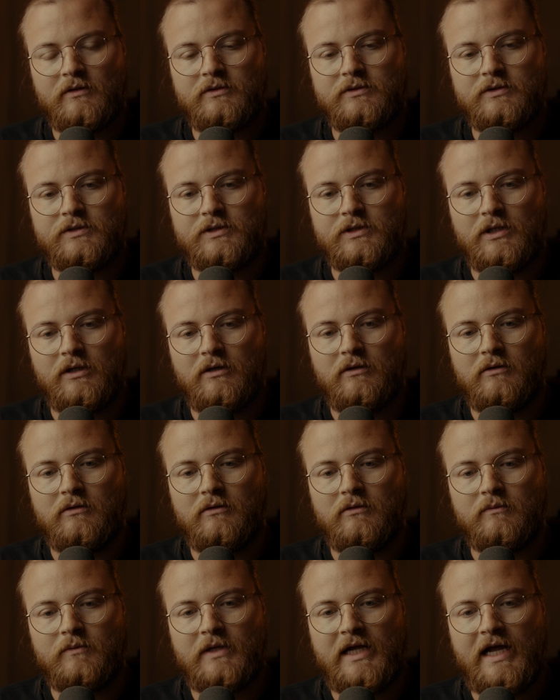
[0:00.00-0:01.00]

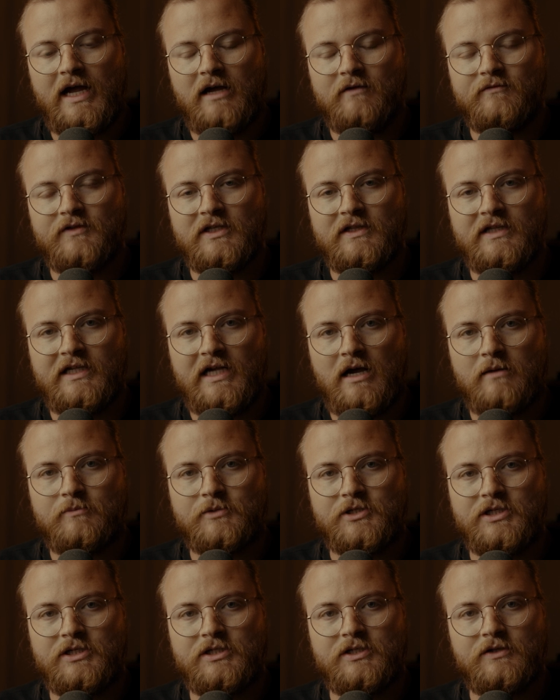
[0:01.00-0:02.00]
so having the
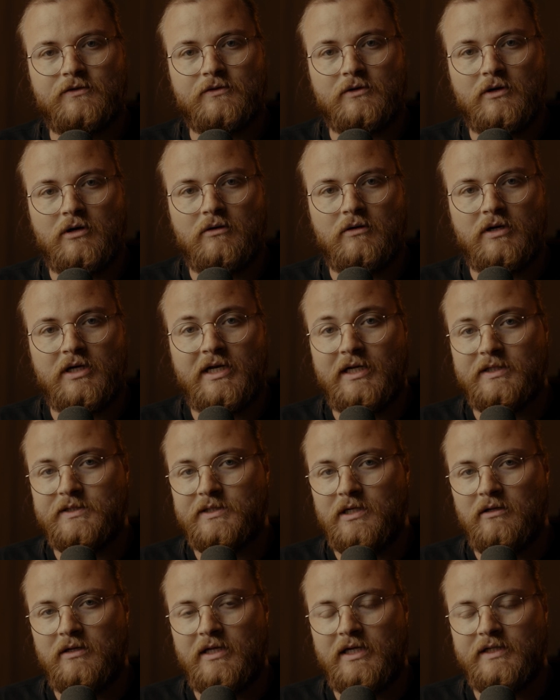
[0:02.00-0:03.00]
option to throw an
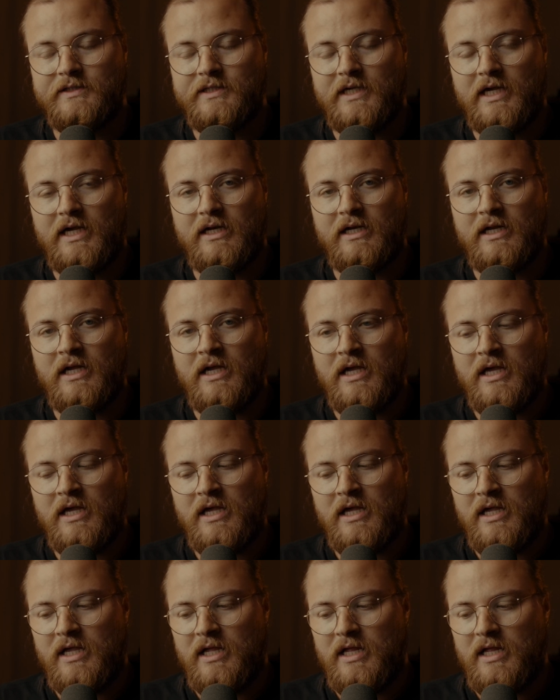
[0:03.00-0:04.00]
SL lens on
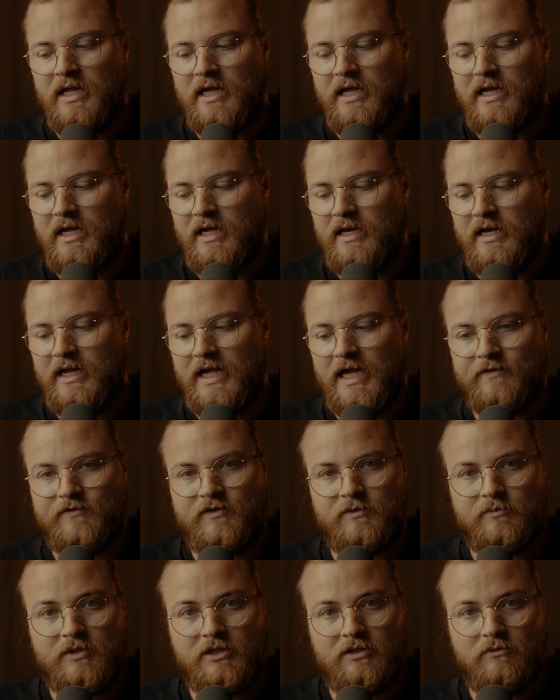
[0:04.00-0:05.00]
and have
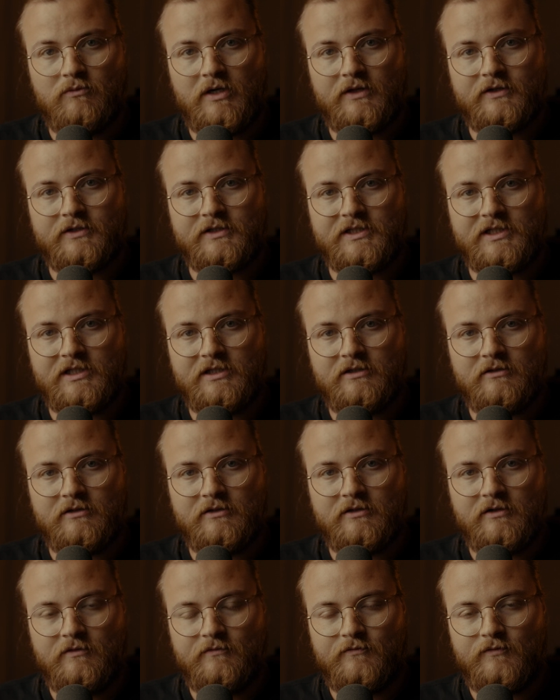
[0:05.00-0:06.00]
it be weather
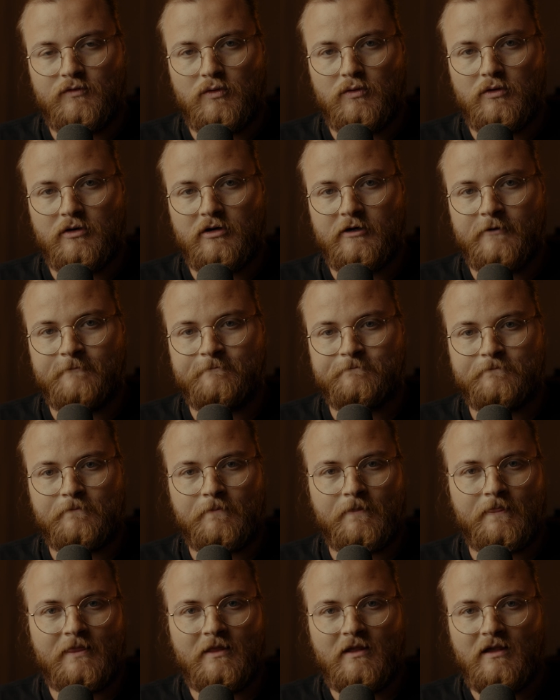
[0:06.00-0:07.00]
sealed for
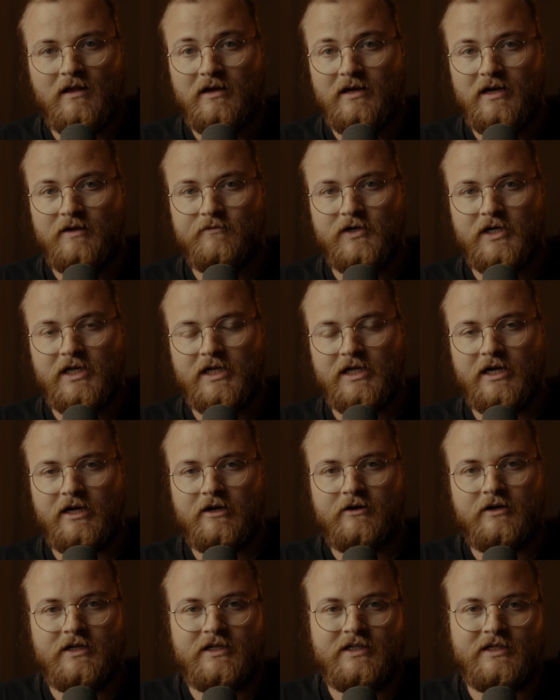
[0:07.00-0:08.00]
an everyday
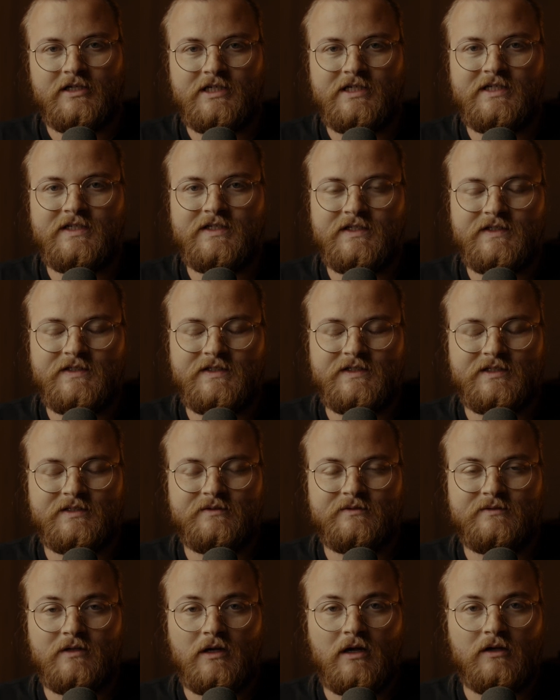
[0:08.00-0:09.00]
carry
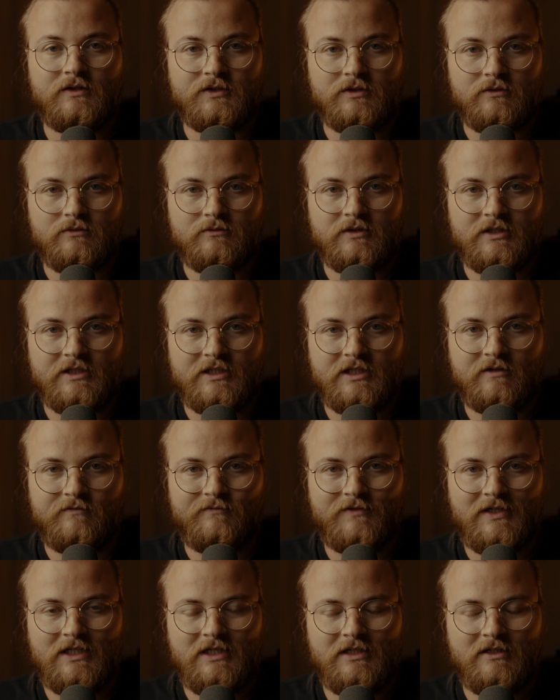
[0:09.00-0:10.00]
is also really
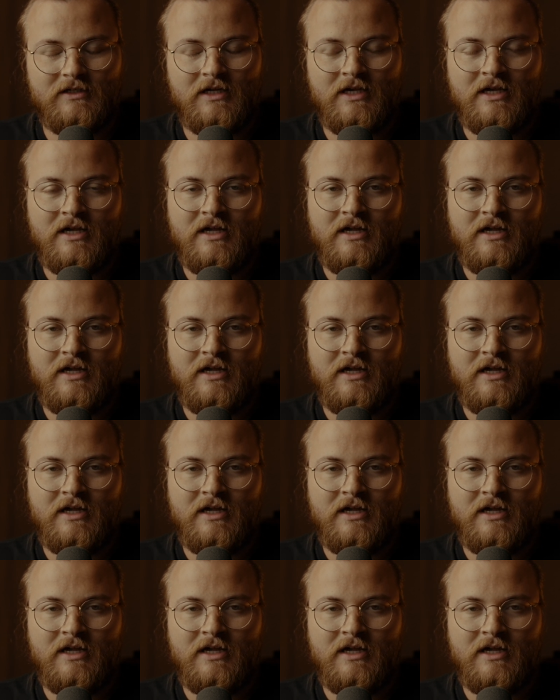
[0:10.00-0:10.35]
convenient,